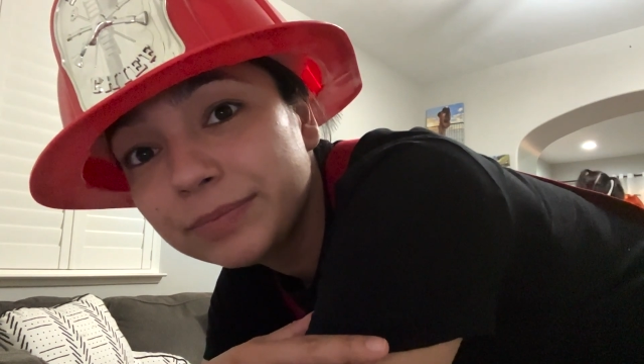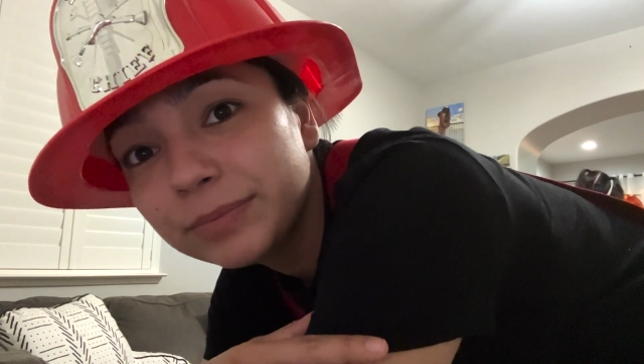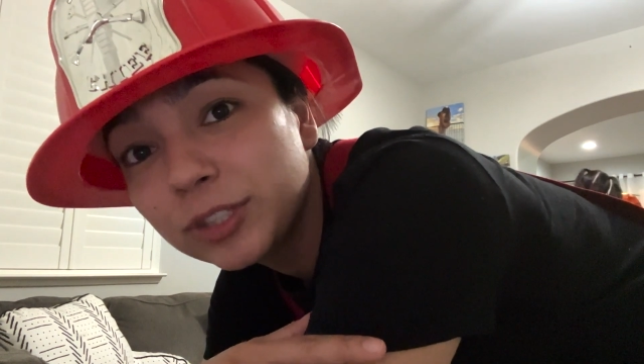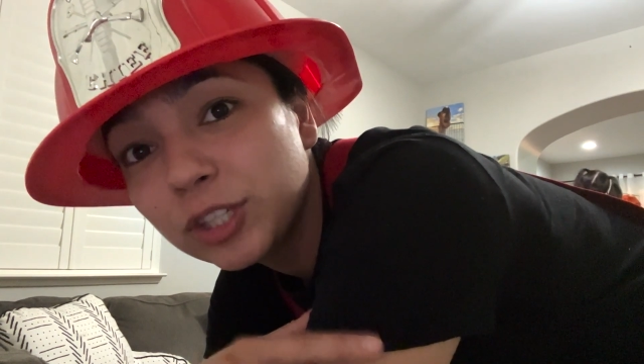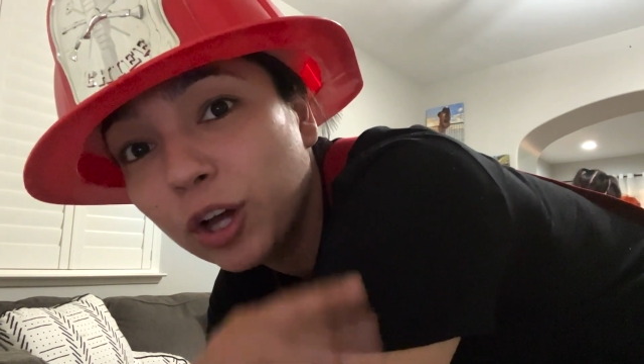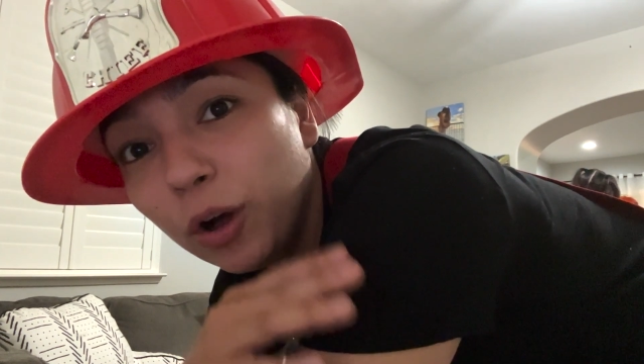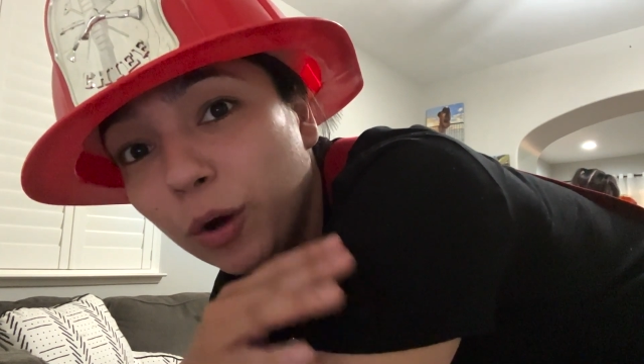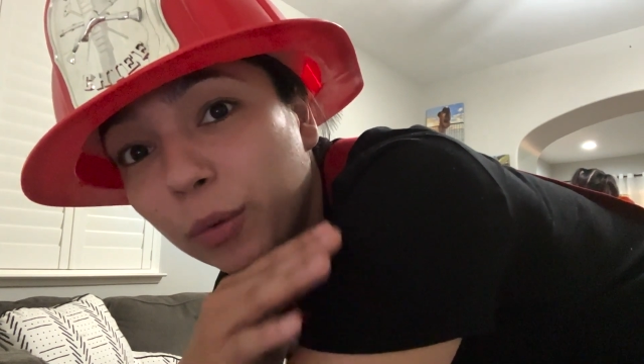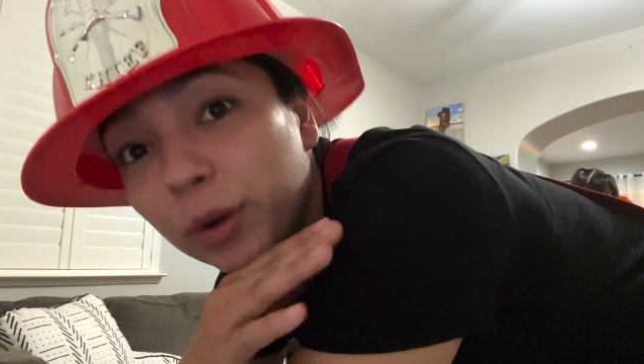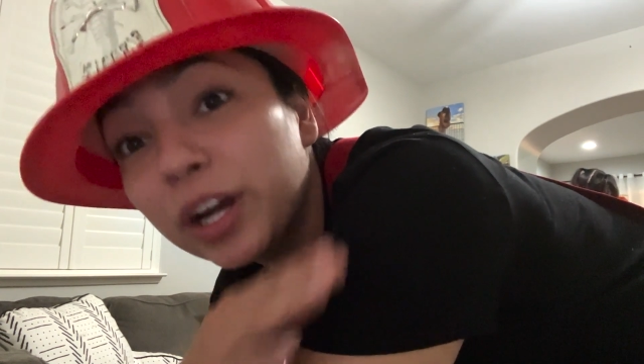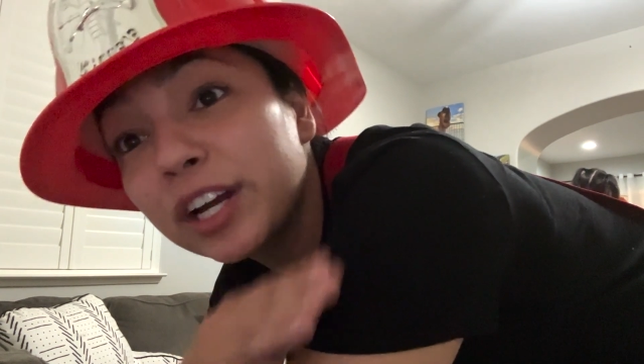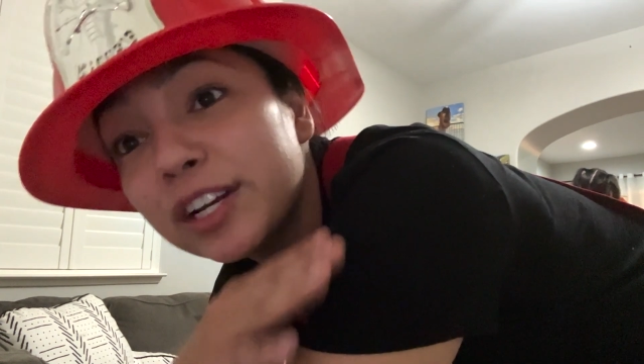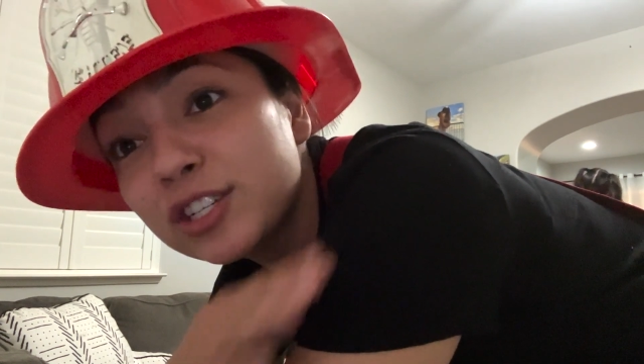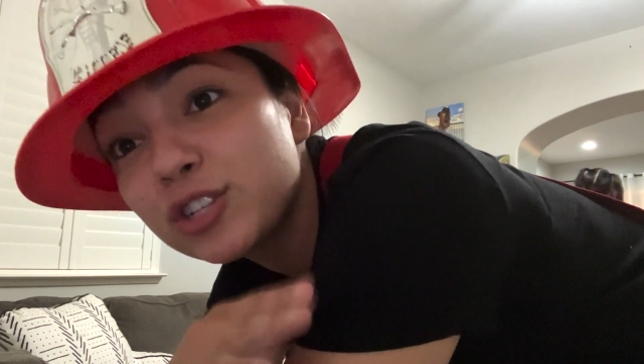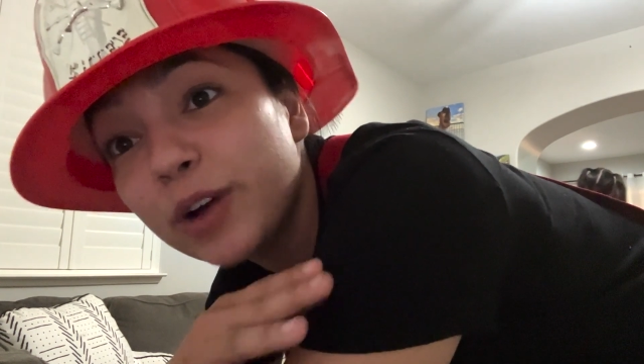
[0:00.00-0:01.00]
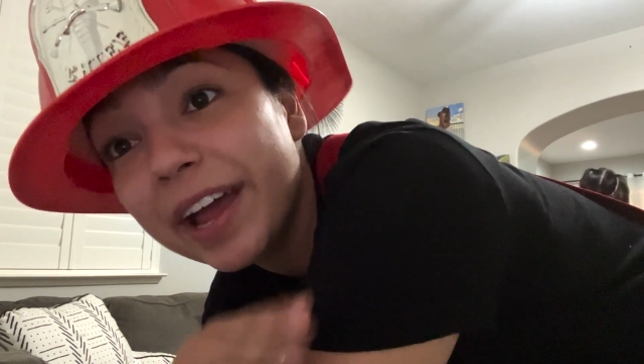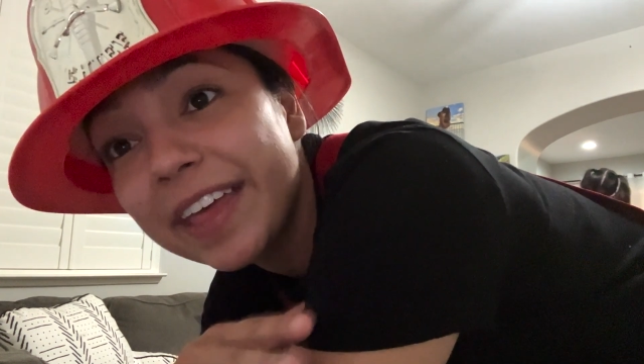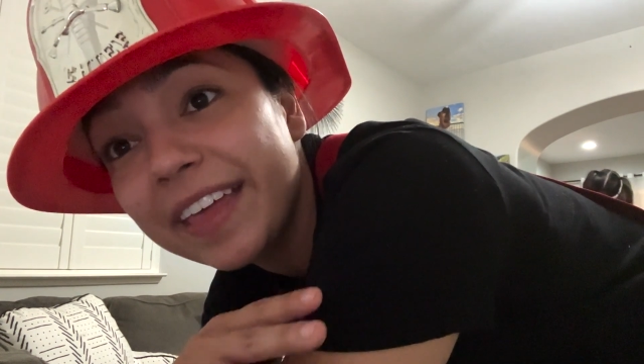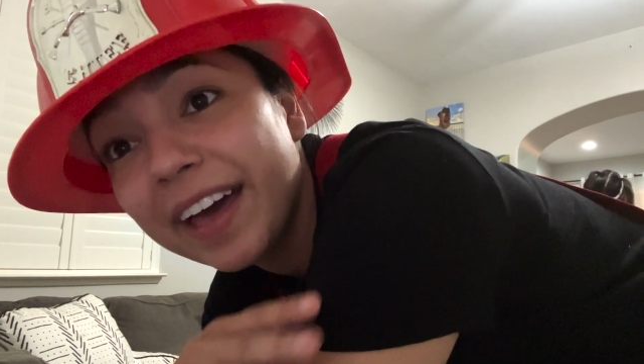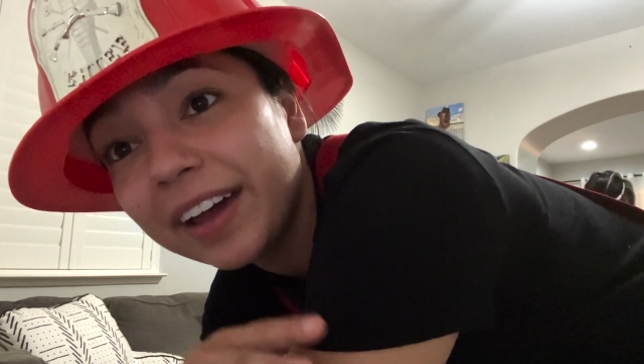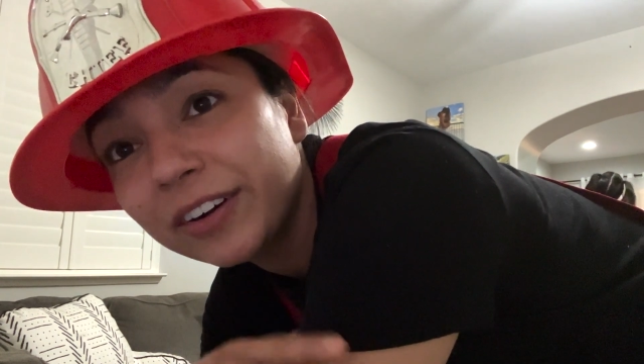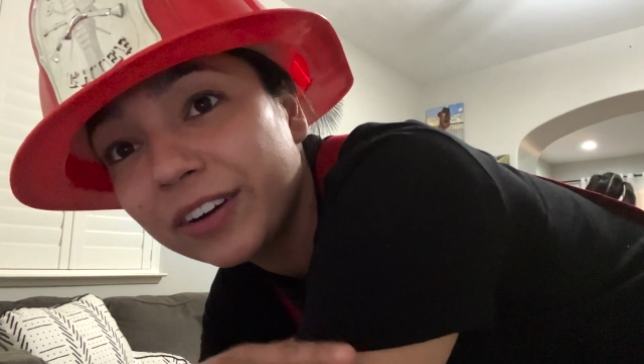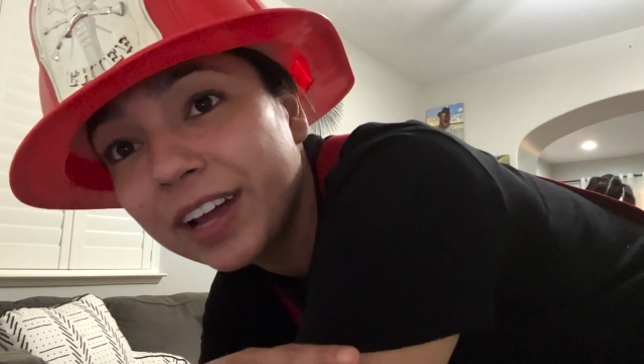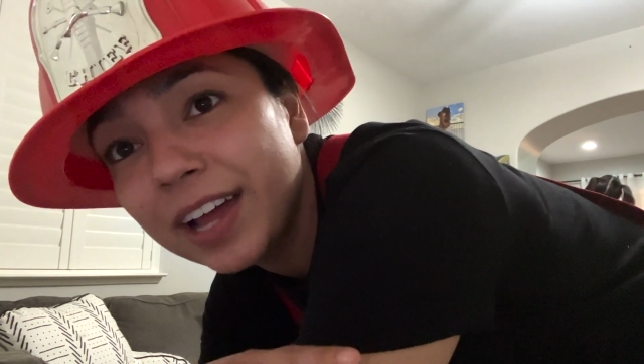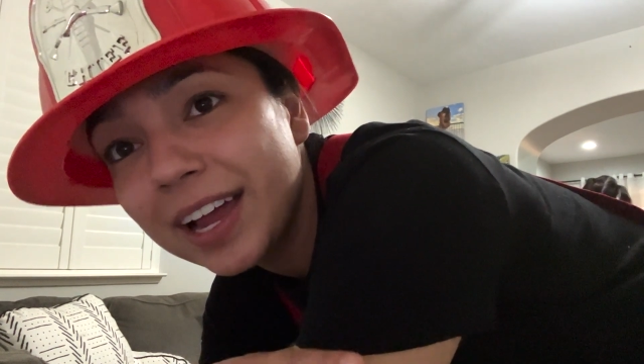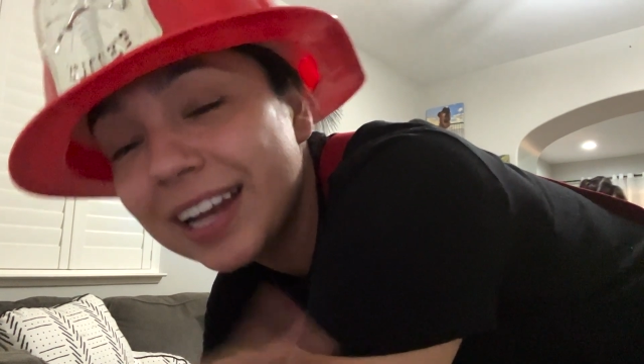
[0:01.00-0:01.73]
So we're gonna try that, okay?